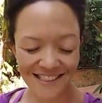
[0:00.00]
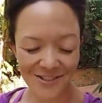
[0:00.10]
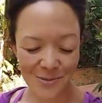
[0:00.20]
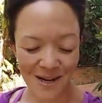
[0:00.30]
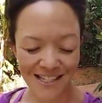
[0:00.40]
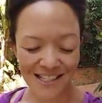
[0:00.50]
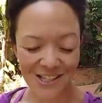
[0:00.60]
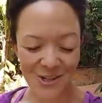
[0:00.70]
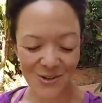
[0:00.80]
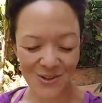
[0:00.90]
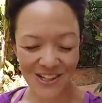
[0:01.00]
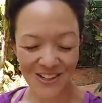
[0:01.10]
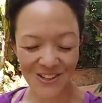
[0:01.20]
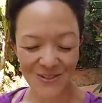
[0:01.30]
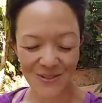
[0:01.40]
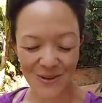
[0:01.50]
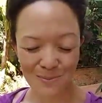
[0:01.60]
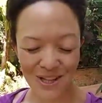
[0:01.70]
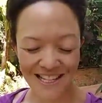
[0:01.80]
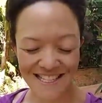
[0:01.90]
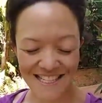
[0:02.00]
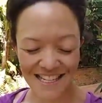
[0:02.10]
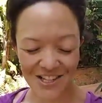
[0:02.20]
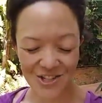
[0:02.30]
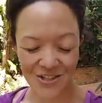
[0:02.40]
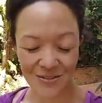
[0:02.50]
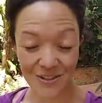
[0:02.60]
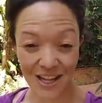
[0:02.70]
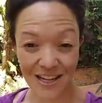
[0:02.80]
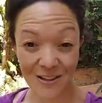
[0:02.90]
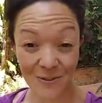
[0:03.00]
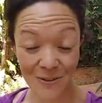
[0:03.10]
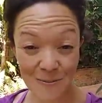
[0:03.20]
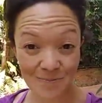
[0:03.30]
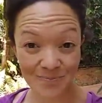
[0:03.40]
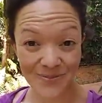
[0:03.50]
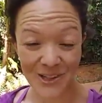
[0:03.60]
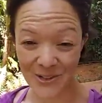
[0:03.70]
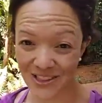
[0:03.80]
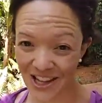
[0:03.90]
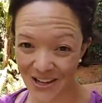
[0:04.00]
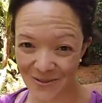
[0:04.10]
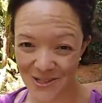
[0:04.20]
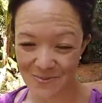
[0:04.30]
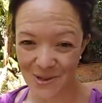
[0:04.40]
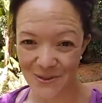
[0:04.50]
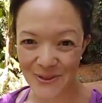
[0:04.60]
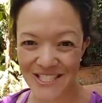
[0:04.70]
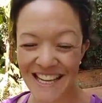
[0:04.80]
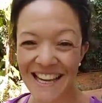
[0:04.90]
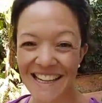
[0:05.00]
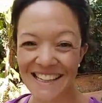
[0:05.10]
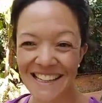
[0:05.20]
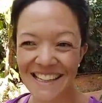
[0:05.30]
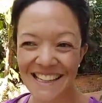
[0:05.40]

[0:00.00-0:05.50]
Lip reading: Reminding you of the blessed nature of life. You're alive this beautiful day.